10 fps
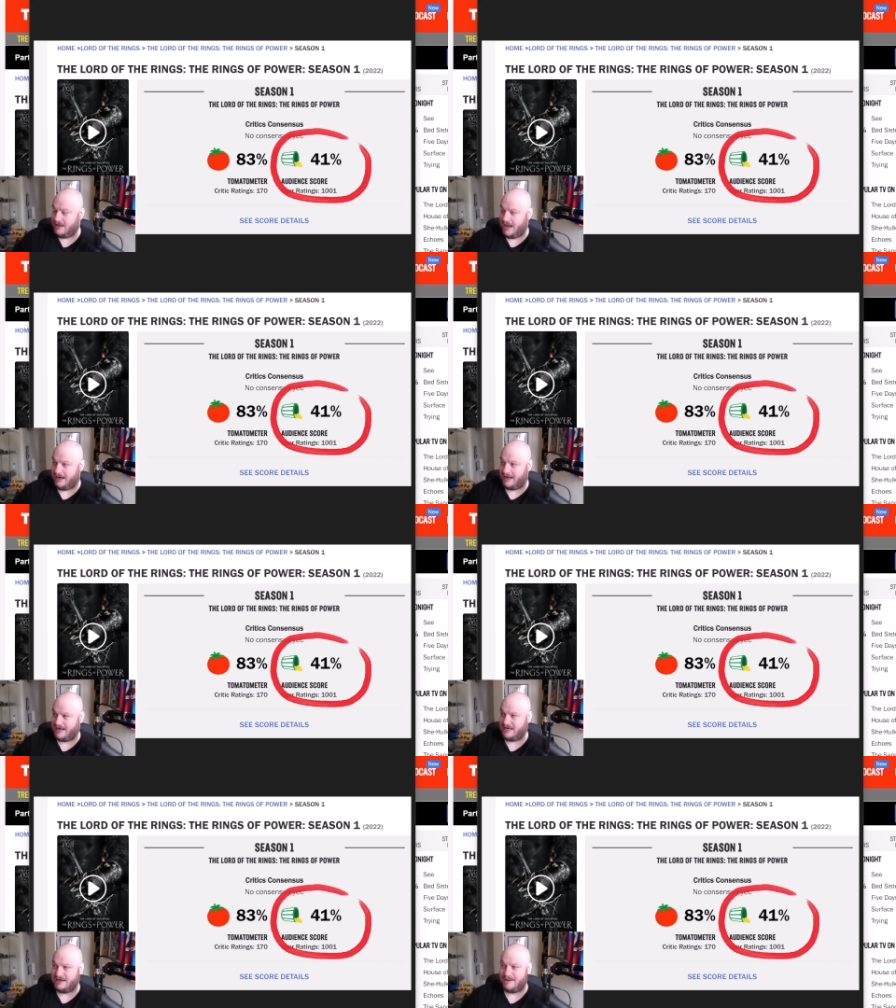And I,
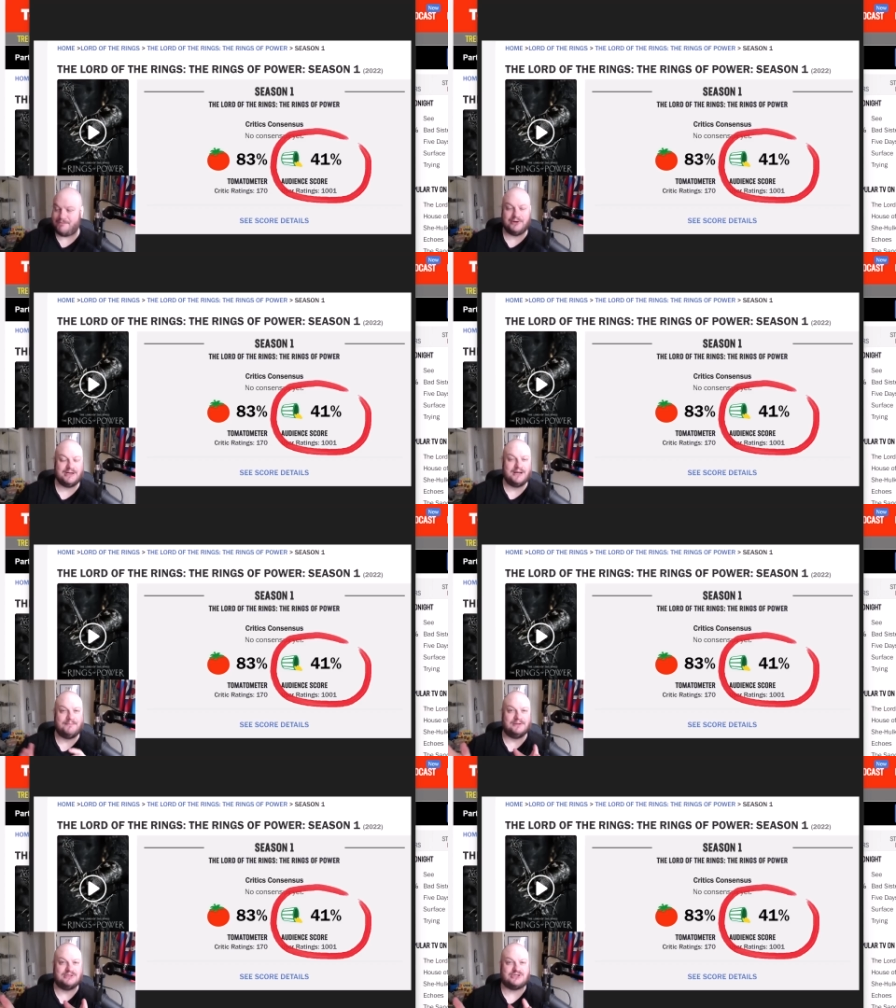and I put it
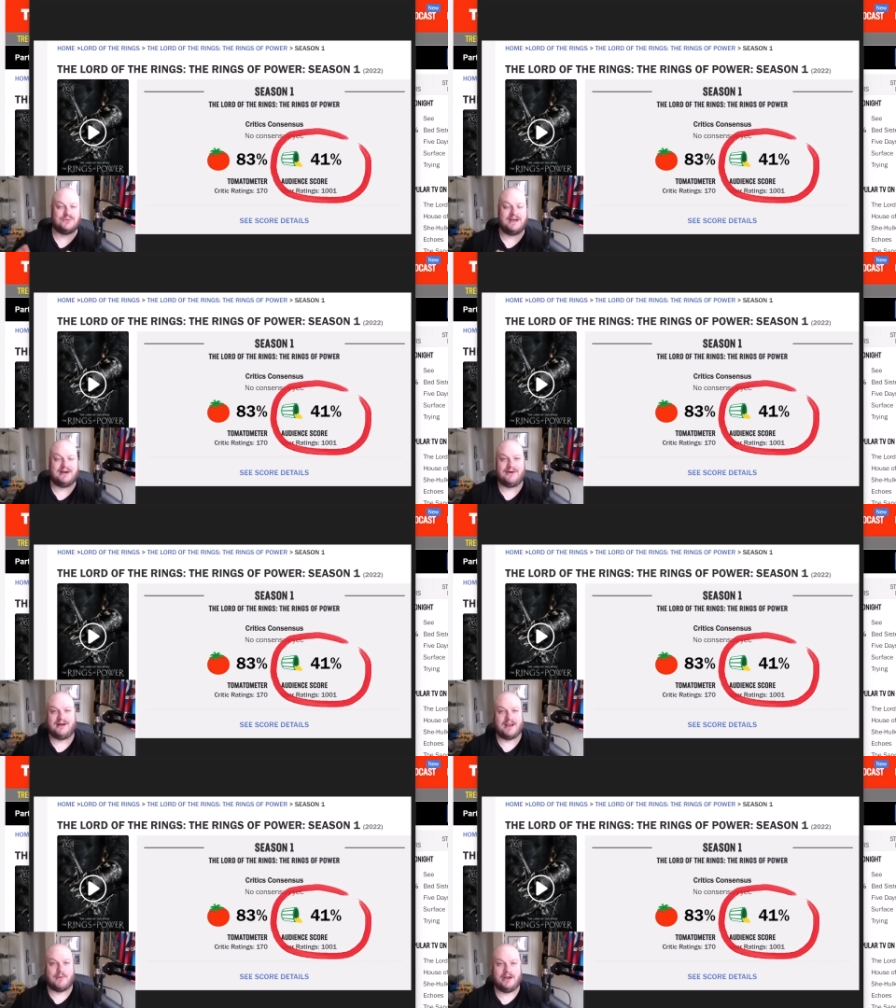up on Twitter
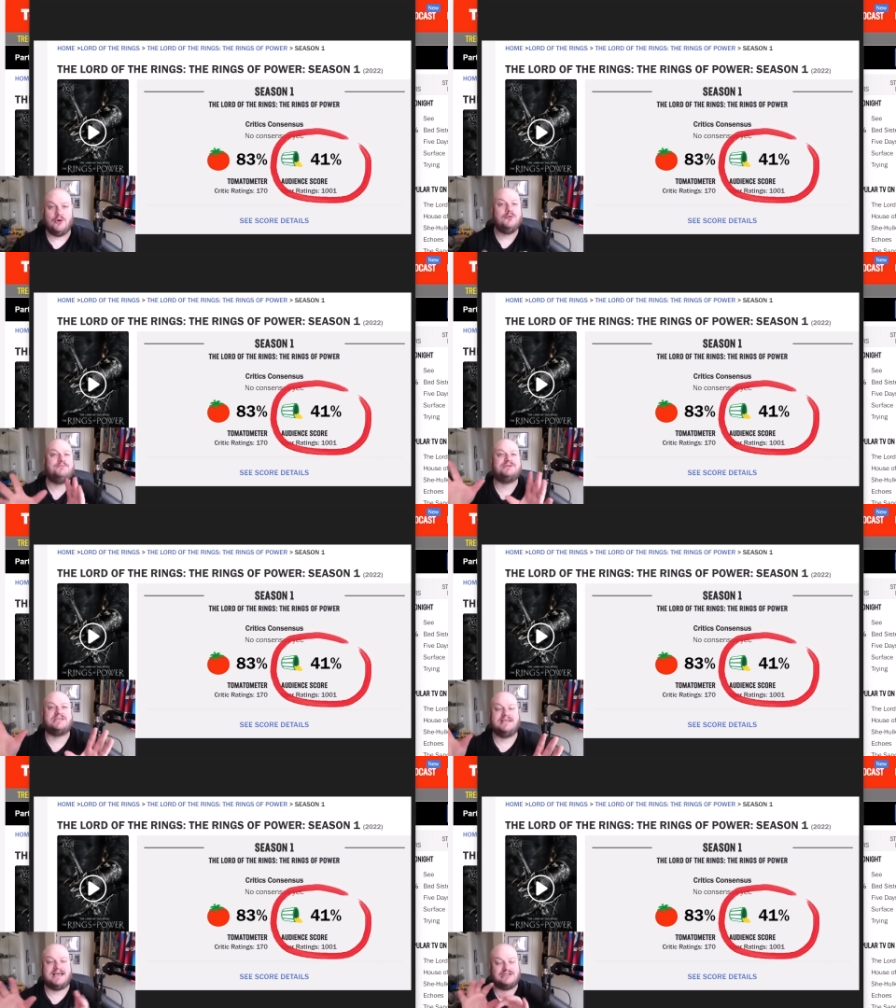and I went,
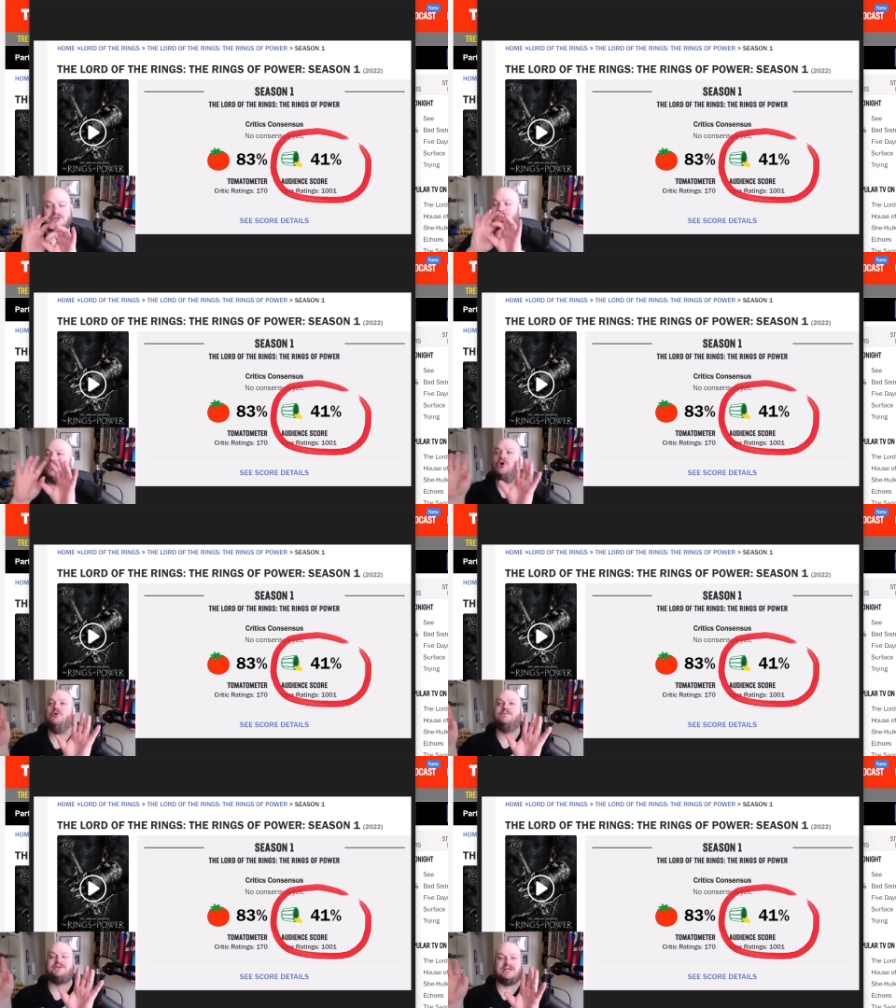oopsie. I just put
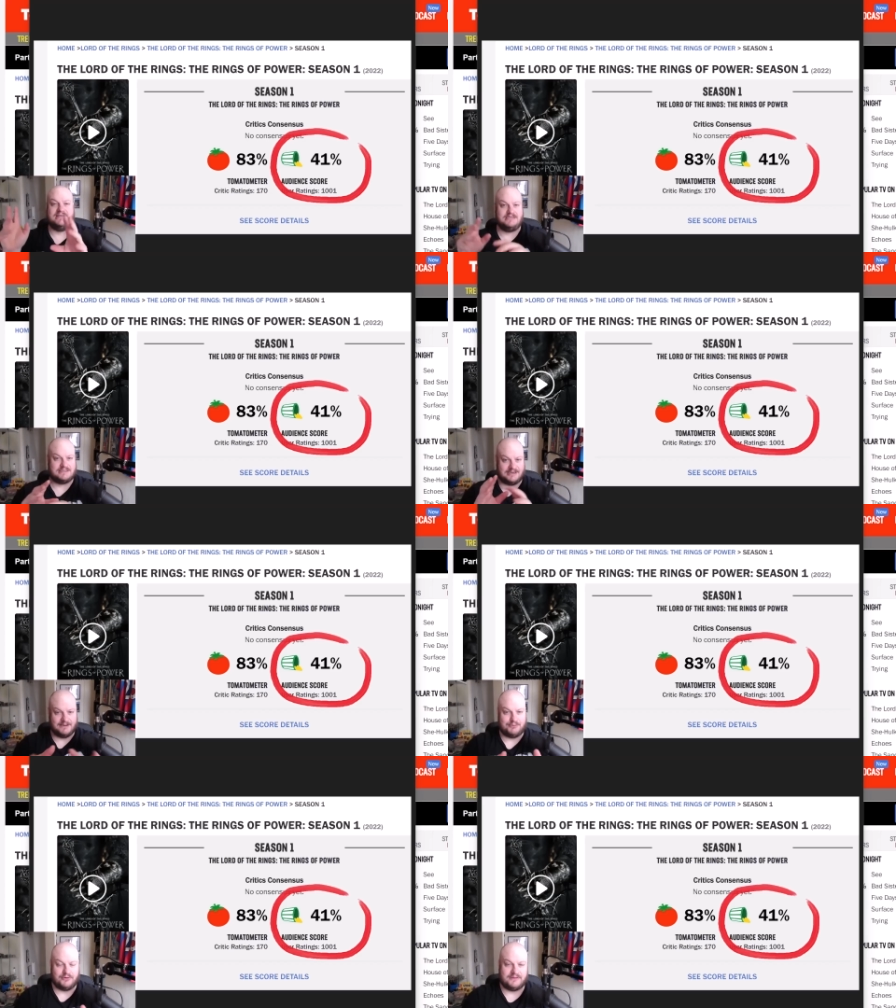oopsies and I
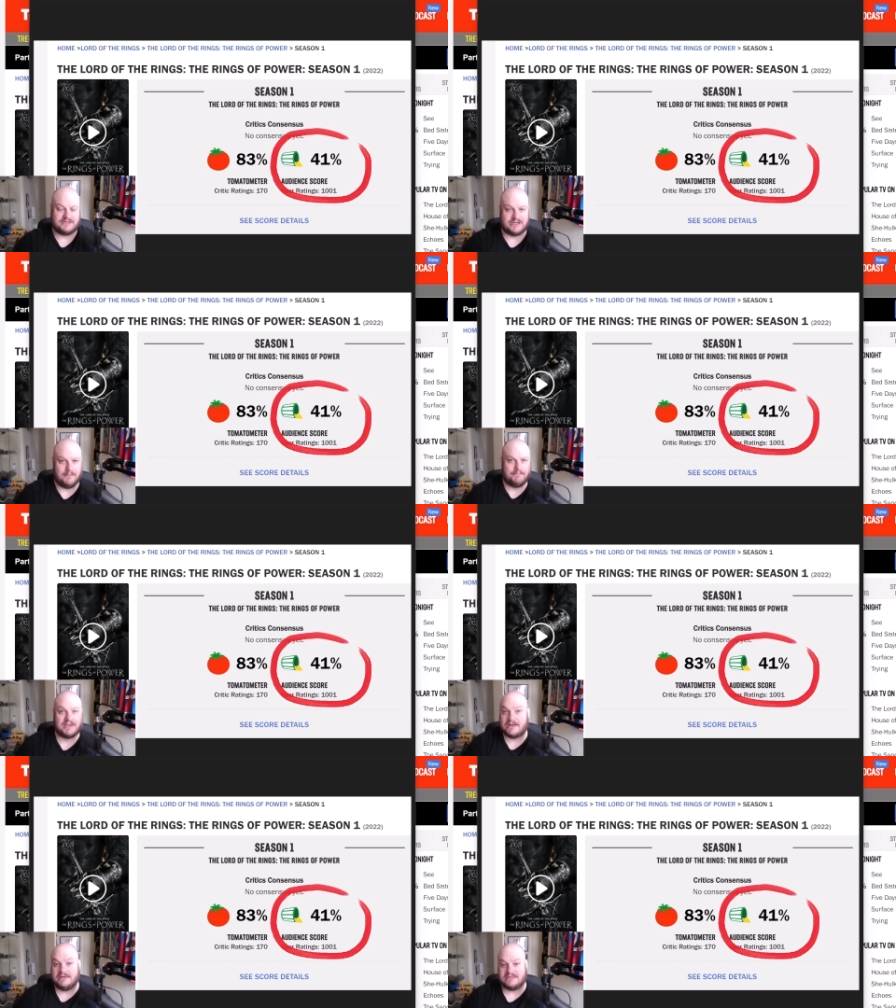put this up
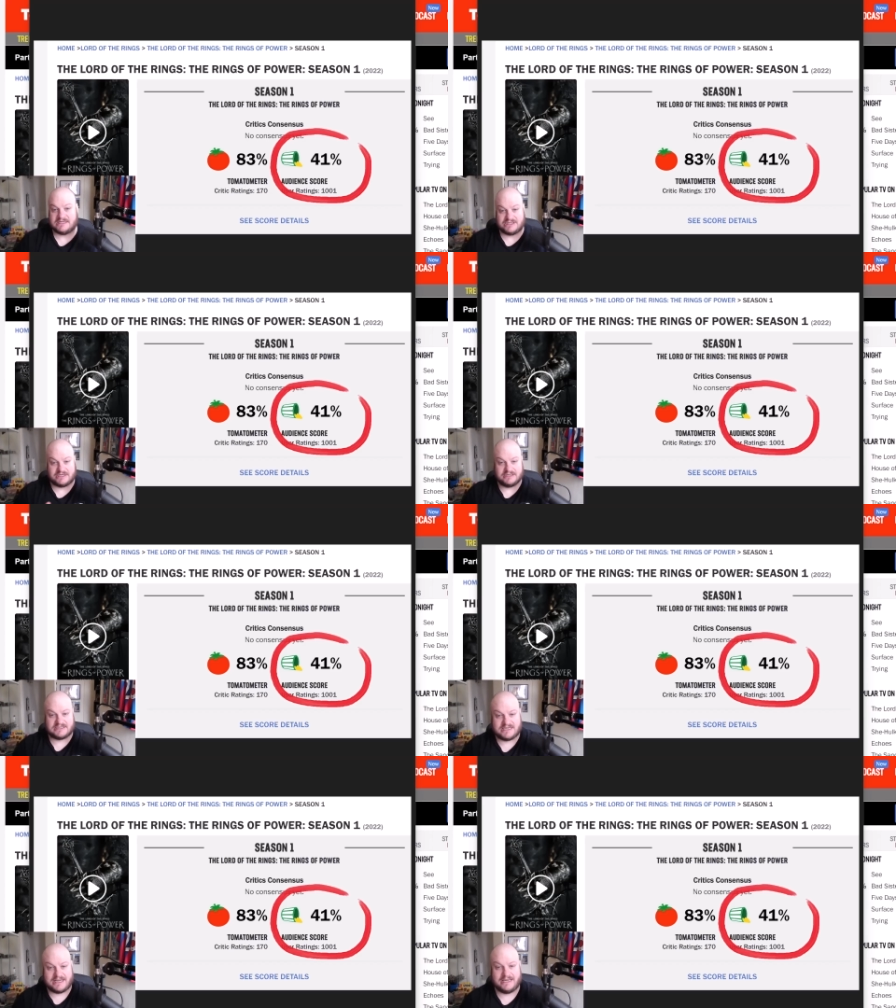because, as you can
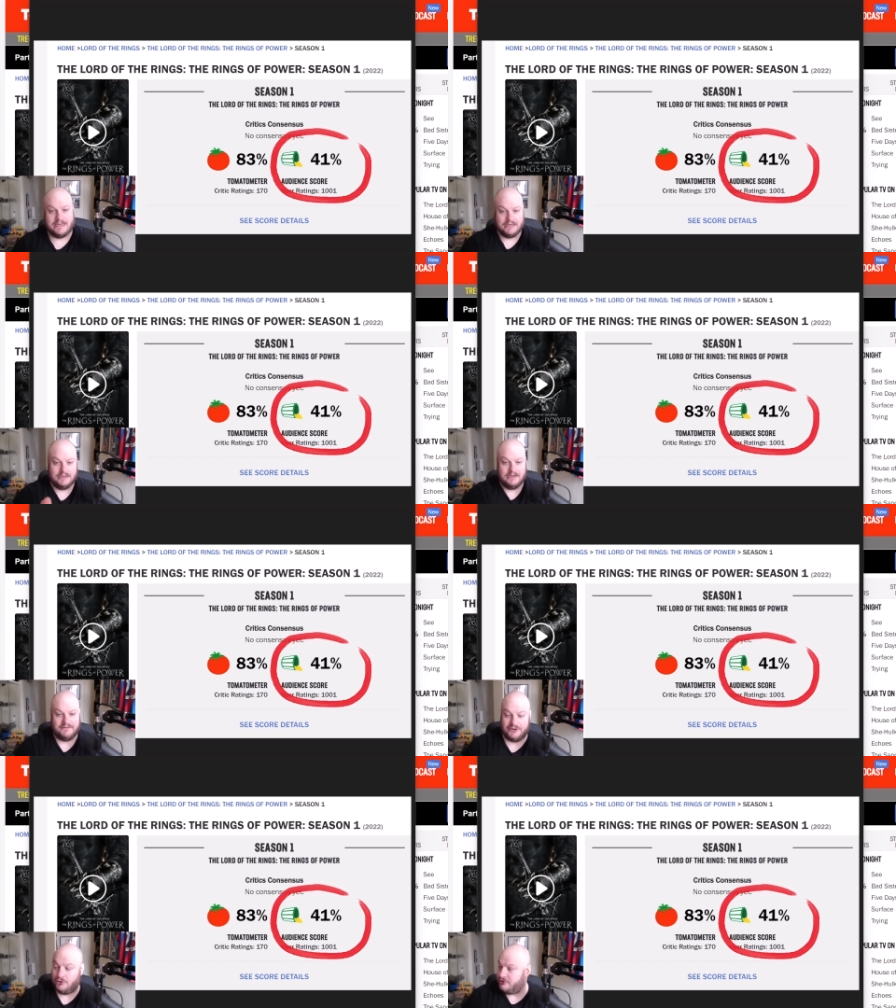see,
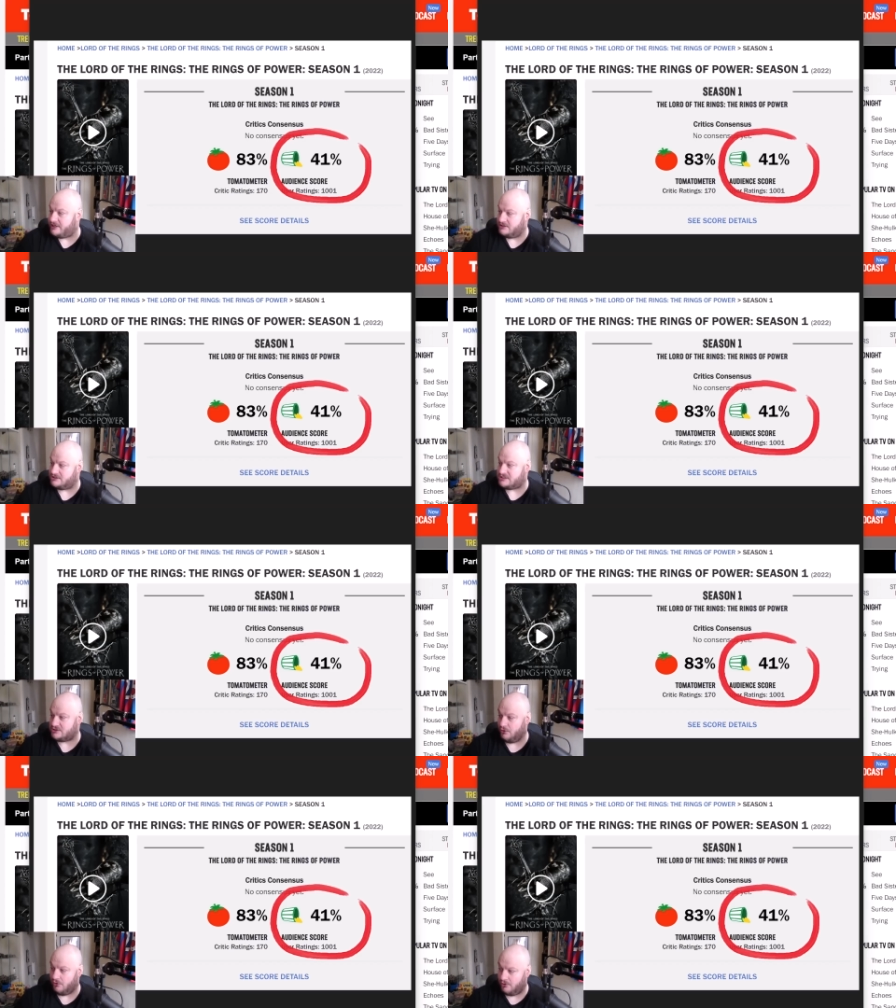the audience
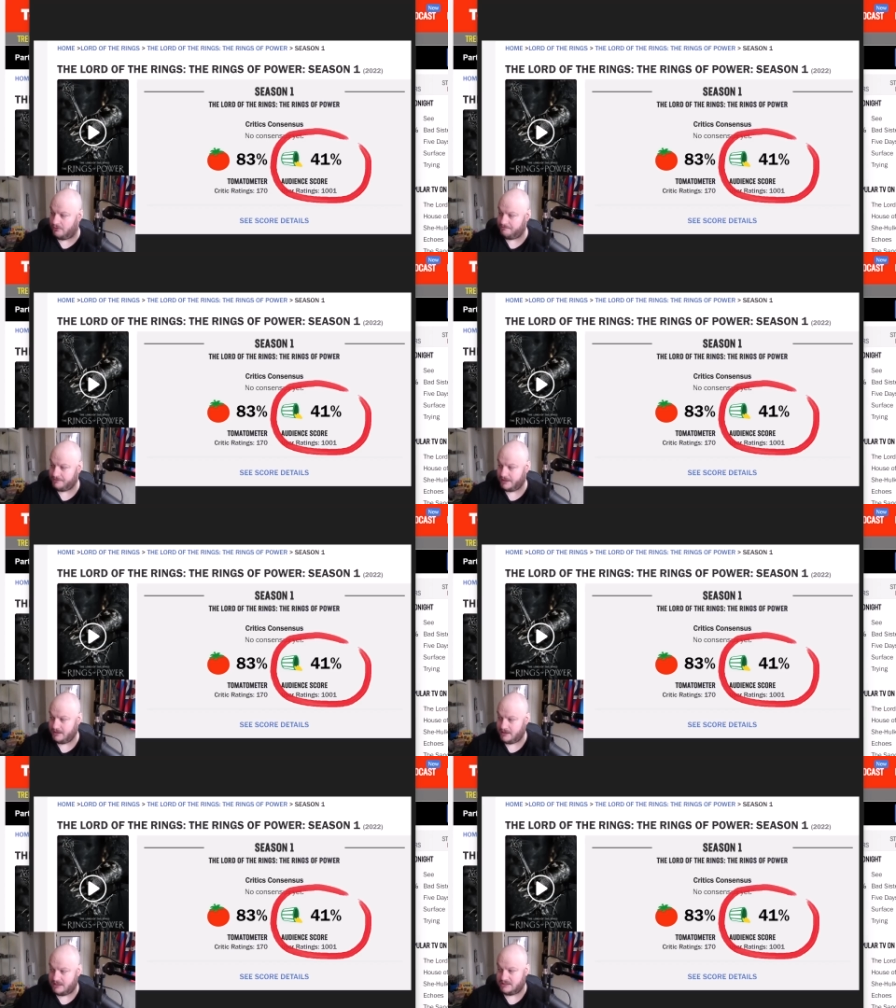score
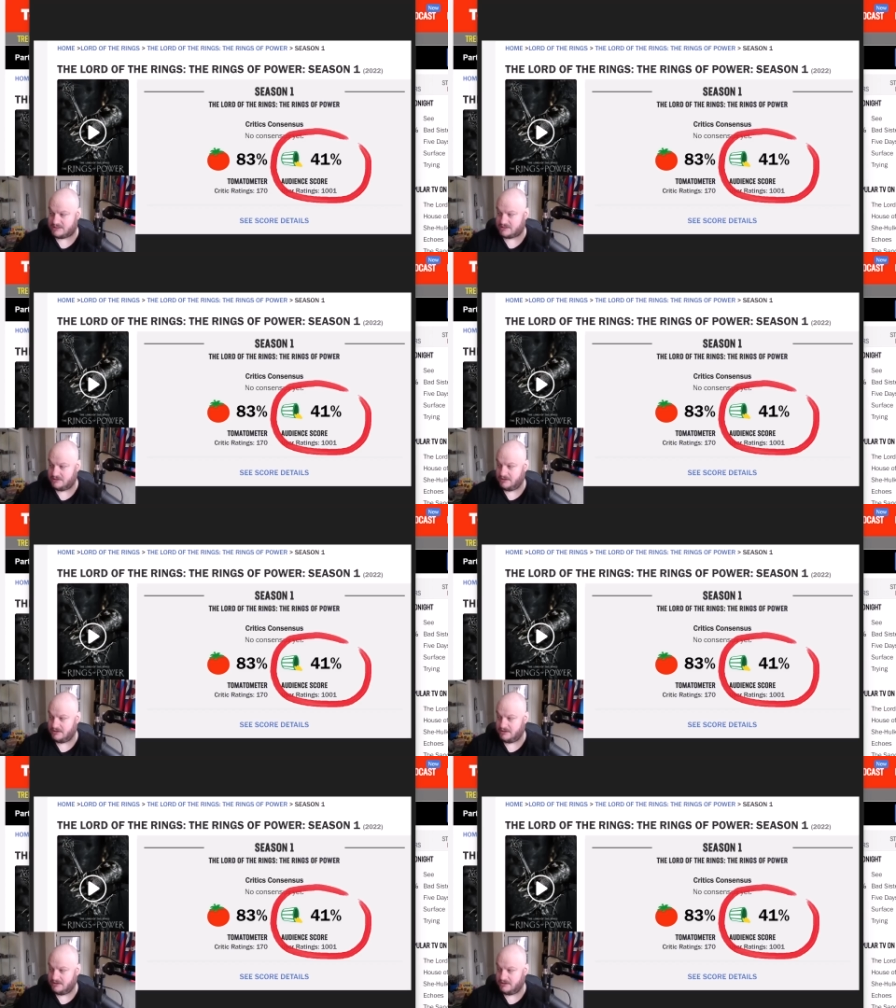has